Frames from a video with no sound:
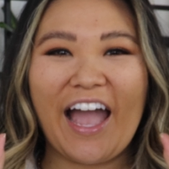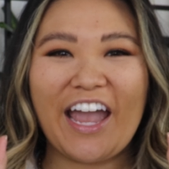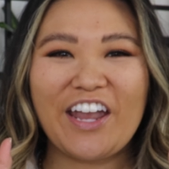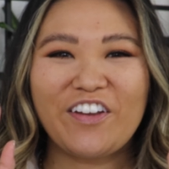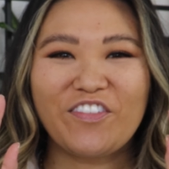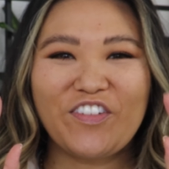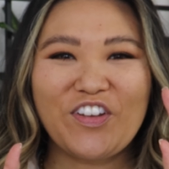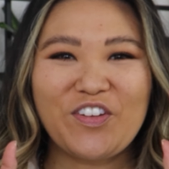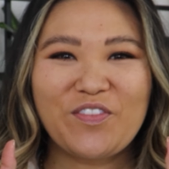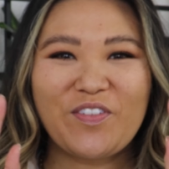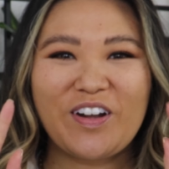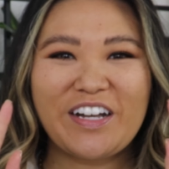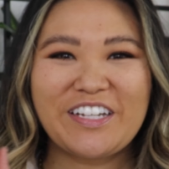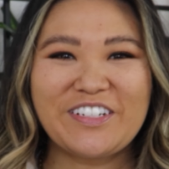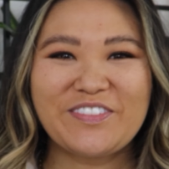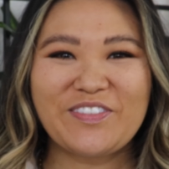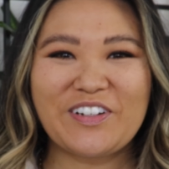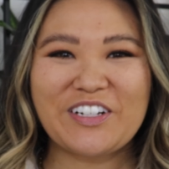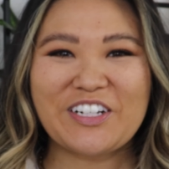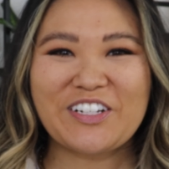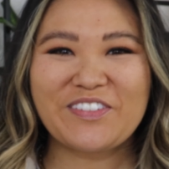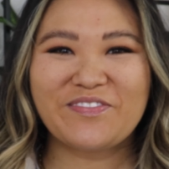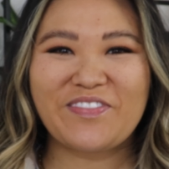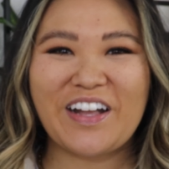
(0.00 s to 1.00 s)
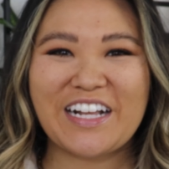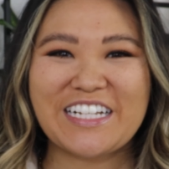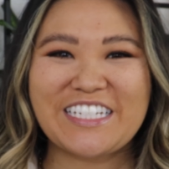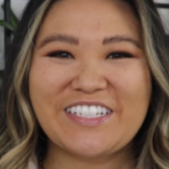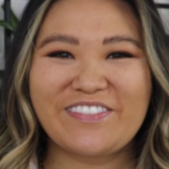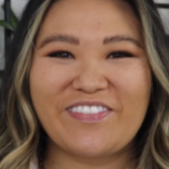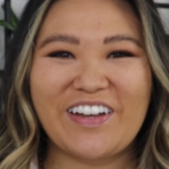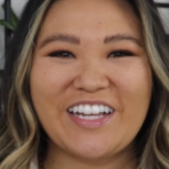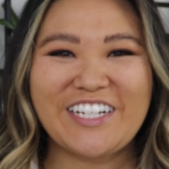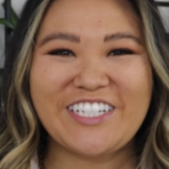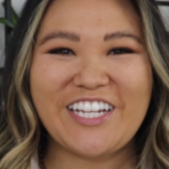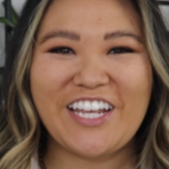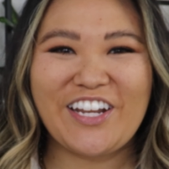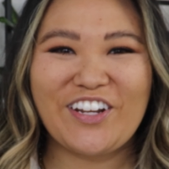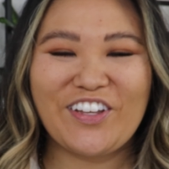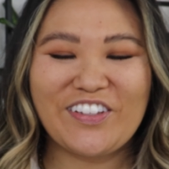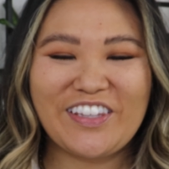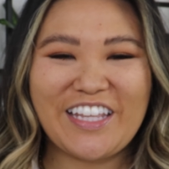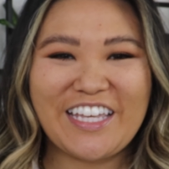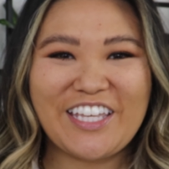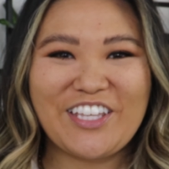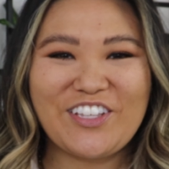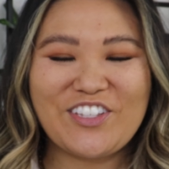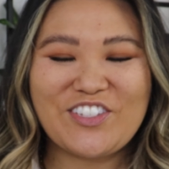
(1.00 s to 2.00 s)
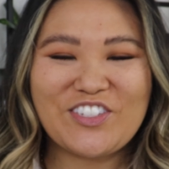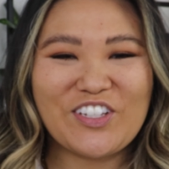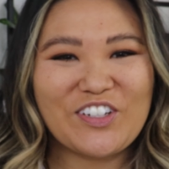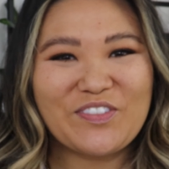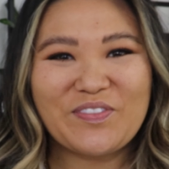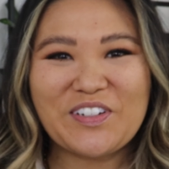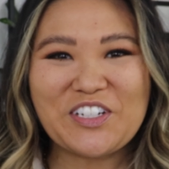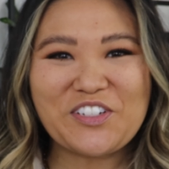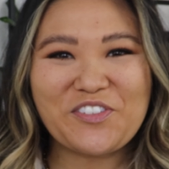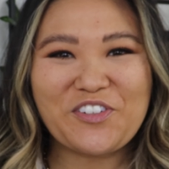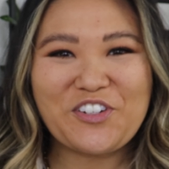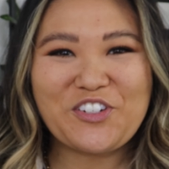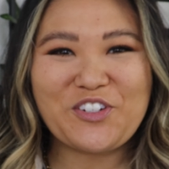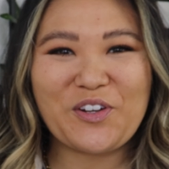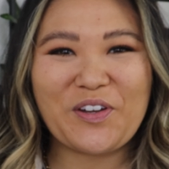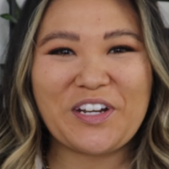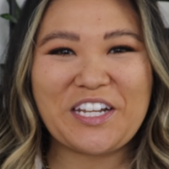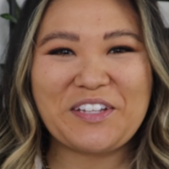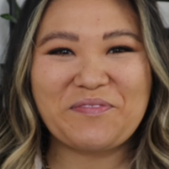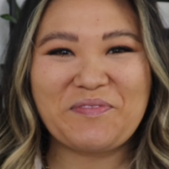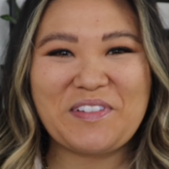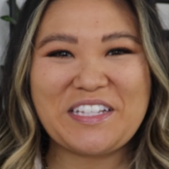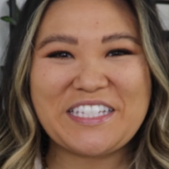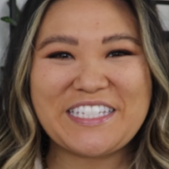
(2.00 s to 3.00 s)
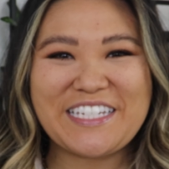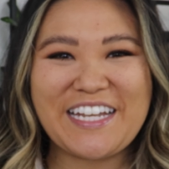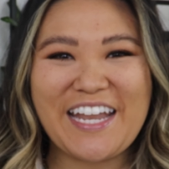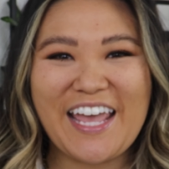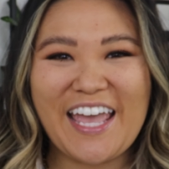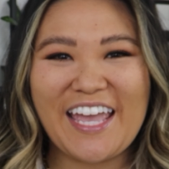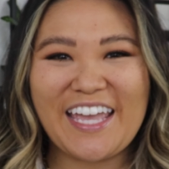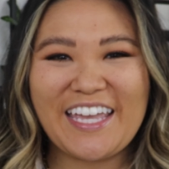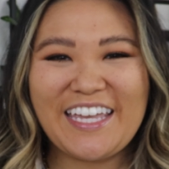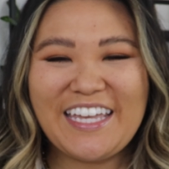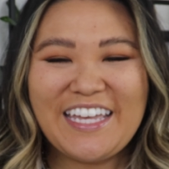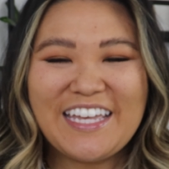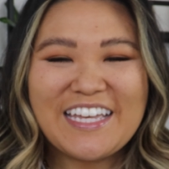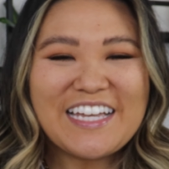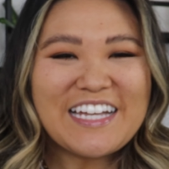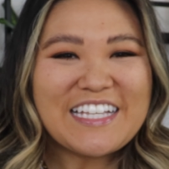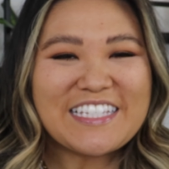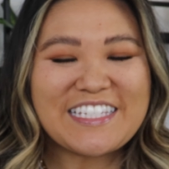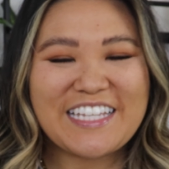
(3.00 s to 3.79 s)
Hi everyone, welcome back to my channel. Thank you so much for joining me today.